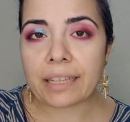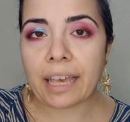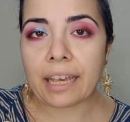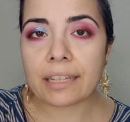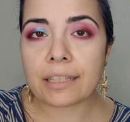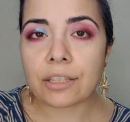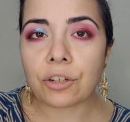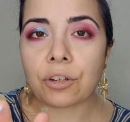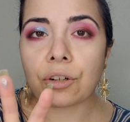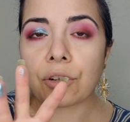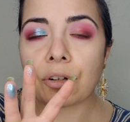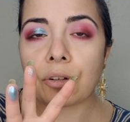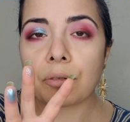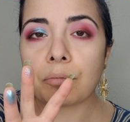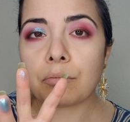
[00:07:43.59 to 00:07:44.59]

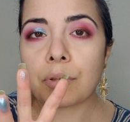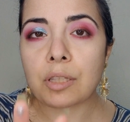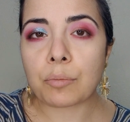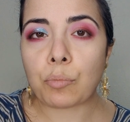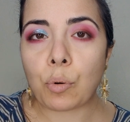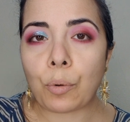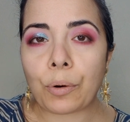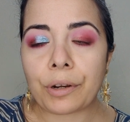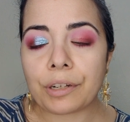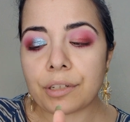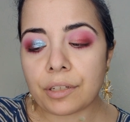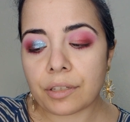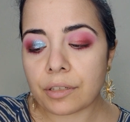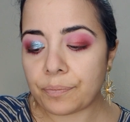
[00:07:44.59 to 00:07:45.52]
cancer support,